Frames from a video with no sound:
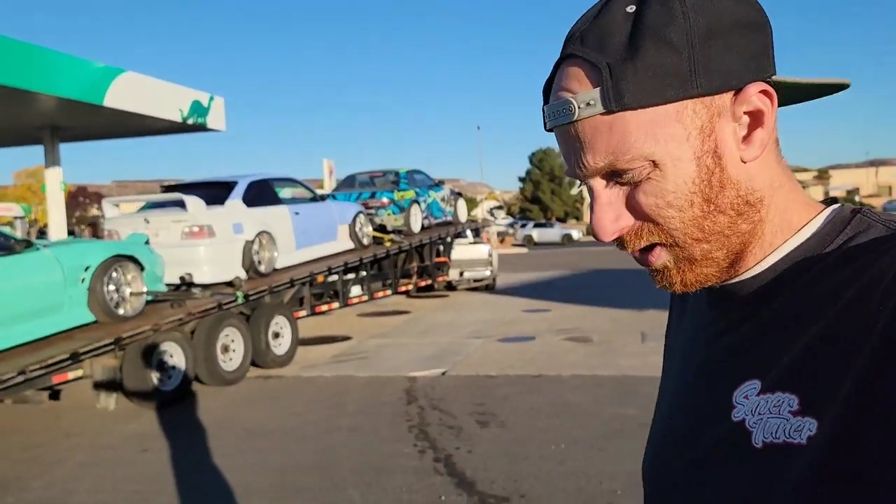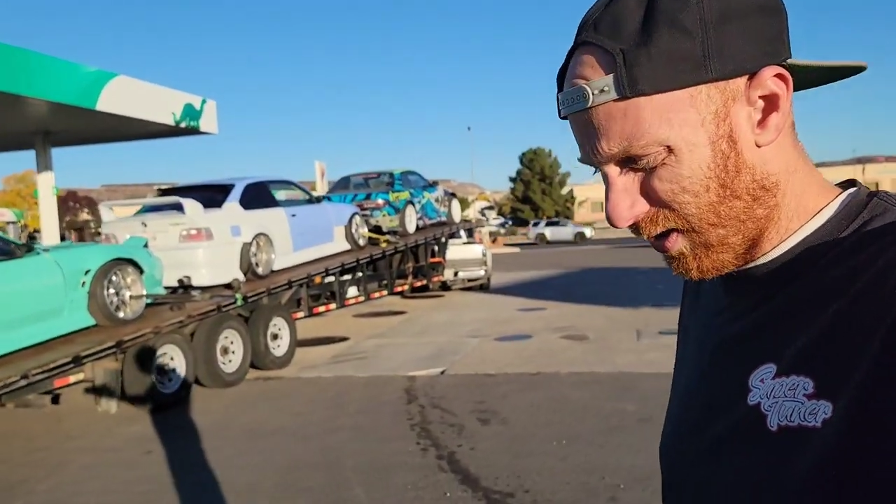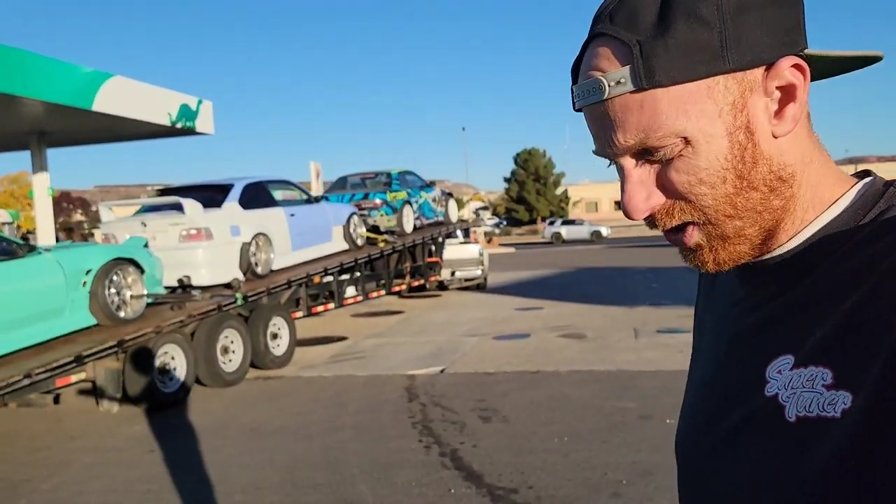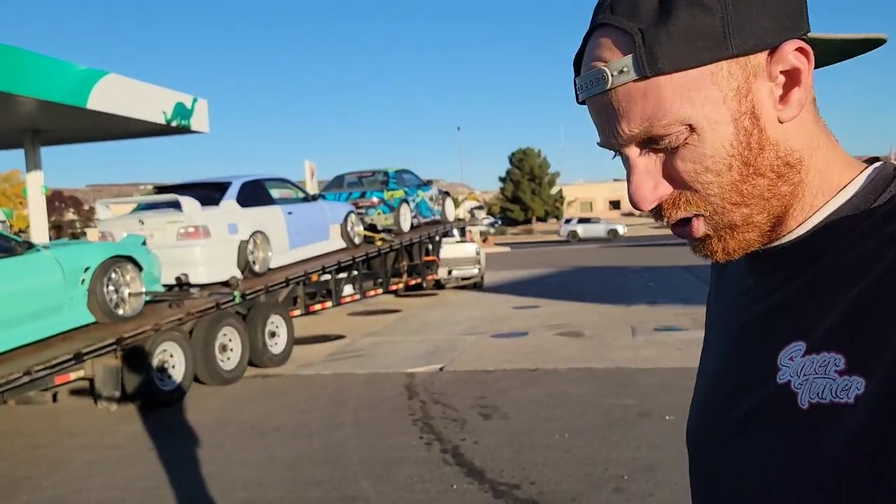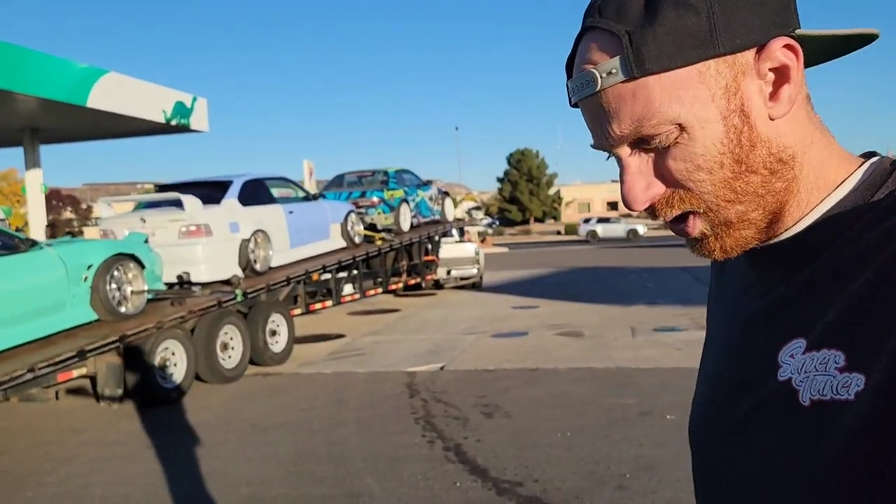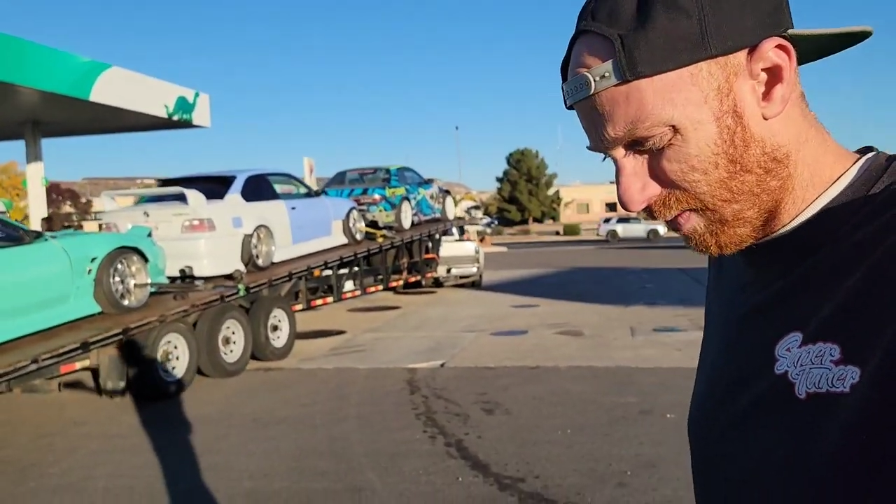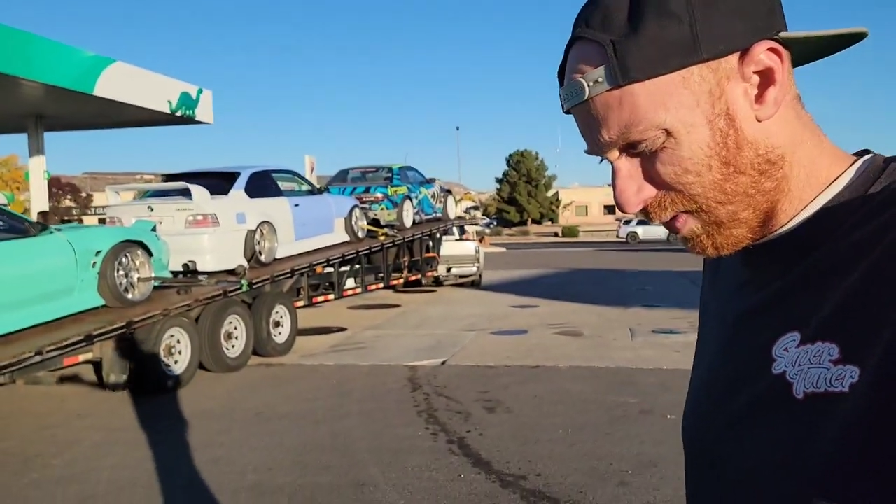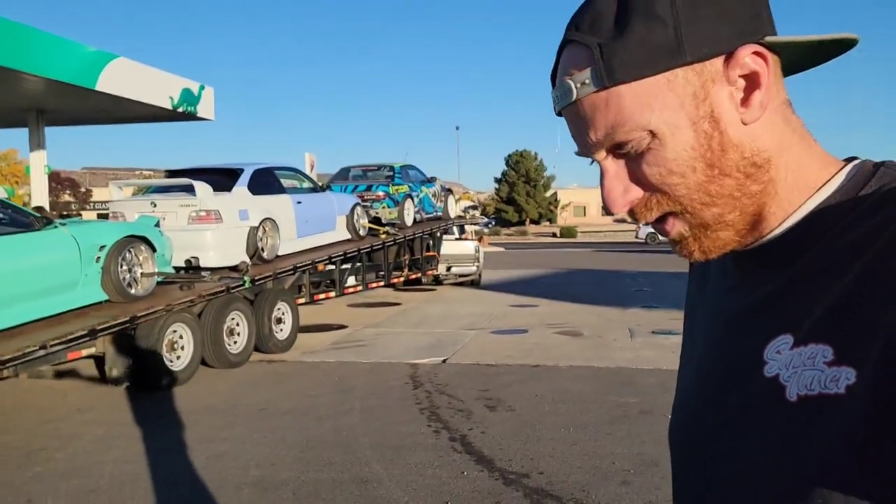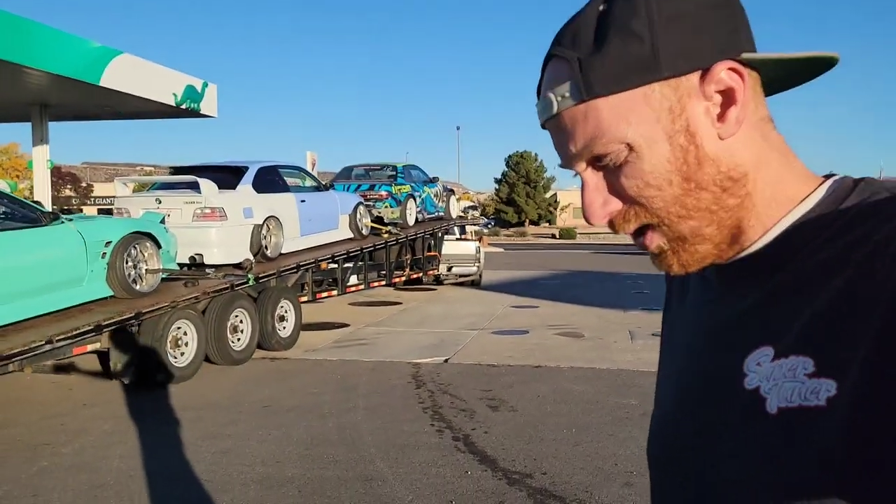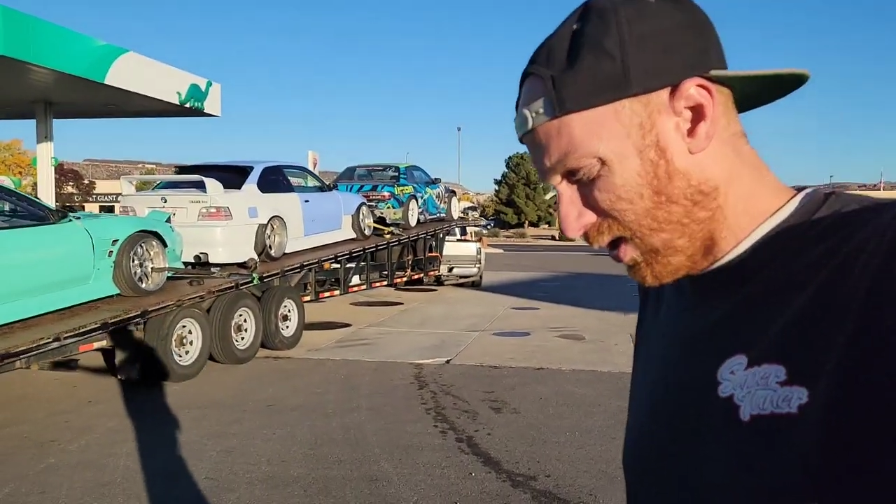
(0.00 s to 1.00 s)
on the trip
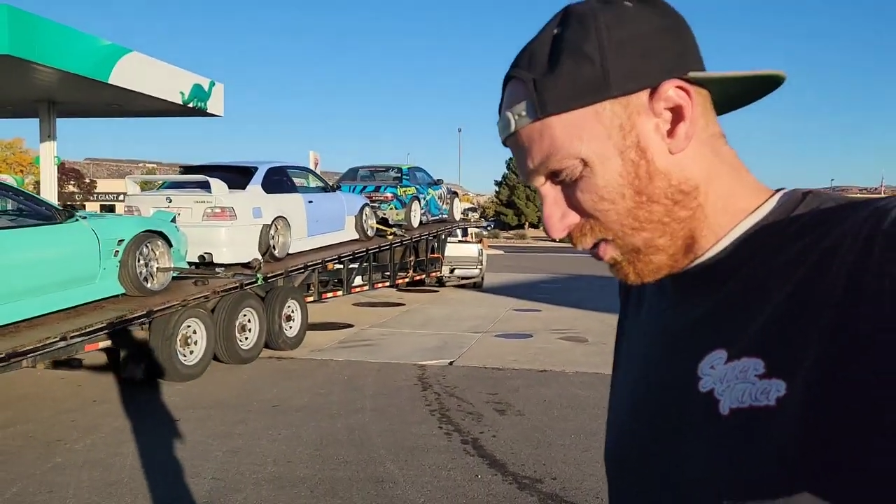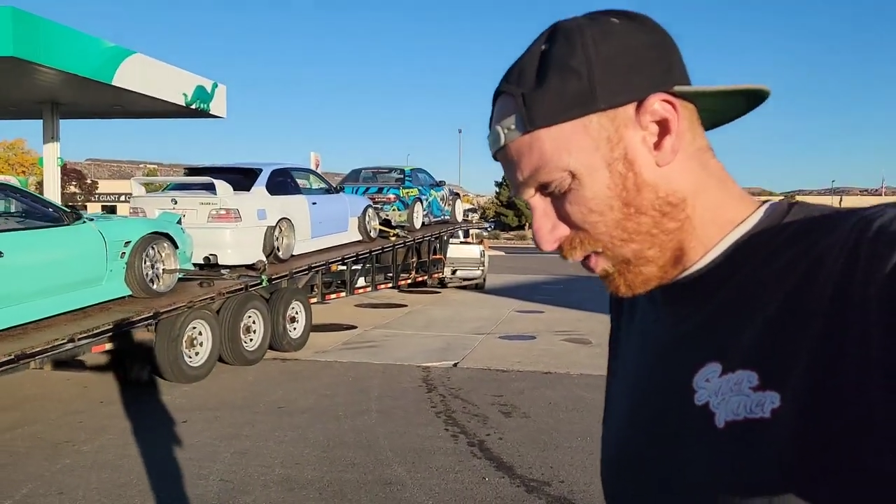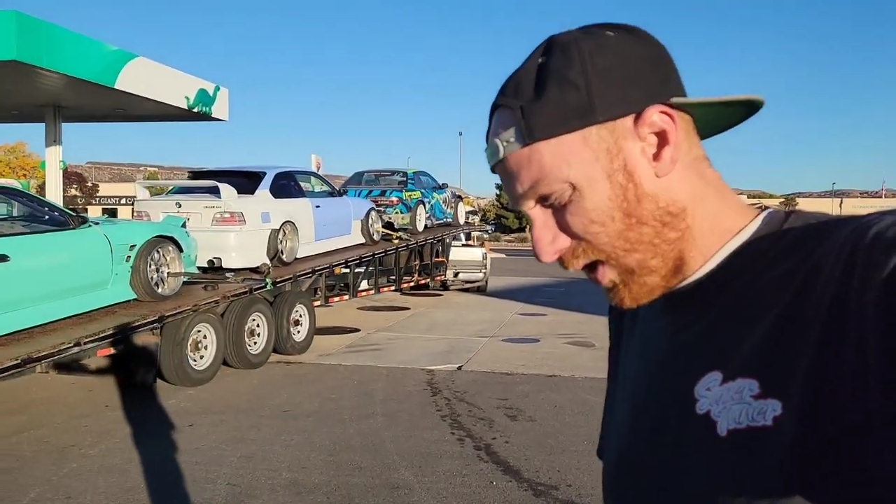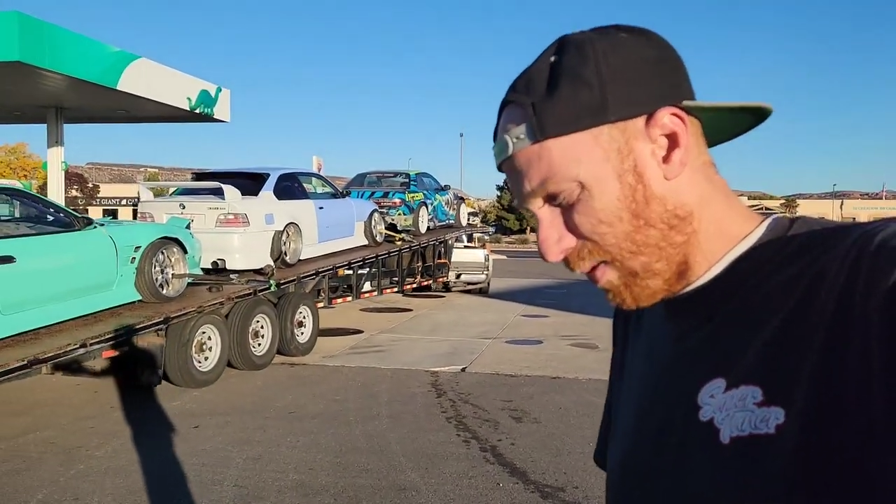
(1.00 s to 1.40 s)
we got